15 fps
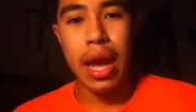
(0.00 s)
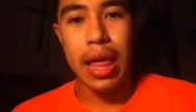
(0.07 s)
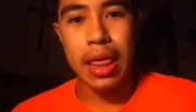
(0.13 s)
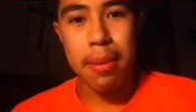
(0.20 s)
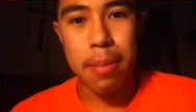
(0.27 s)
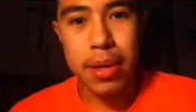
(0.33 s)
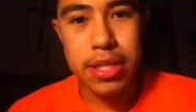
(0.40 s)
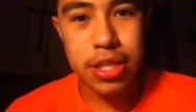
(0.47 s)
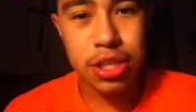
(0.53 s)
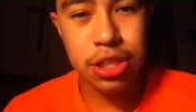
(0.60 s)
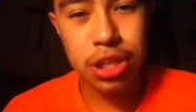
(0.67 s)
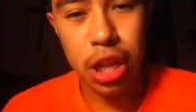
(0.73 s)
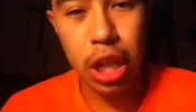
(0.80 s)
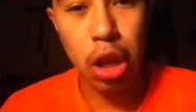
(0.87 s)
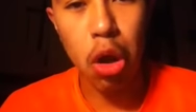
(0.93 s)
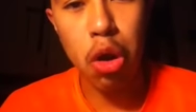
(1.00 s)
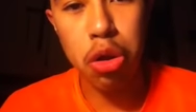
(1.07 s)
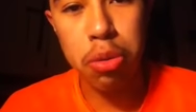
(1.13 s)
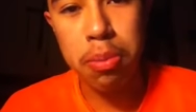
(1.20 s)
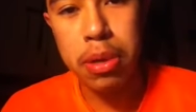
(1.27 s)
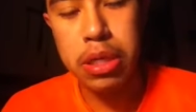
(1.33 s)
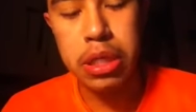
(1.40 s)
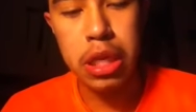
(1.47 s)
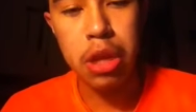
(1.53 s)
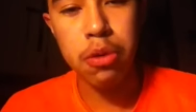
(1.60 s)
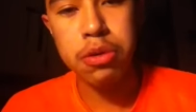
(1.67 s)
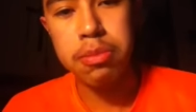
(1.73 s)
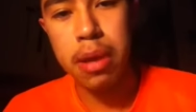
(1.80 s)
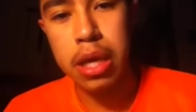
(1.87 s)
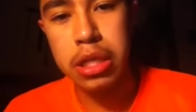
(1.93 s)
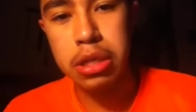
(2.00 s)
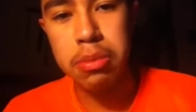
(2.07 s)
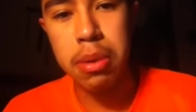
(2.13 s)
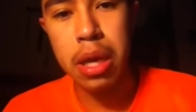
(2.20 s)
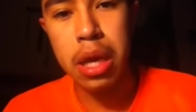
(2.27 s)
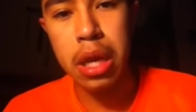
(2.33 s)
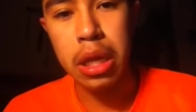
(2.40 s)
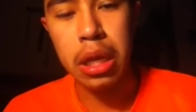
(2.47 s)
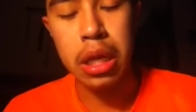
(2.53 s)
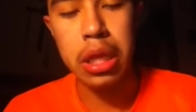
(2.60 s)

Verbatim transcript: And then my sisters are like, oh, you missed it. He was masturbating.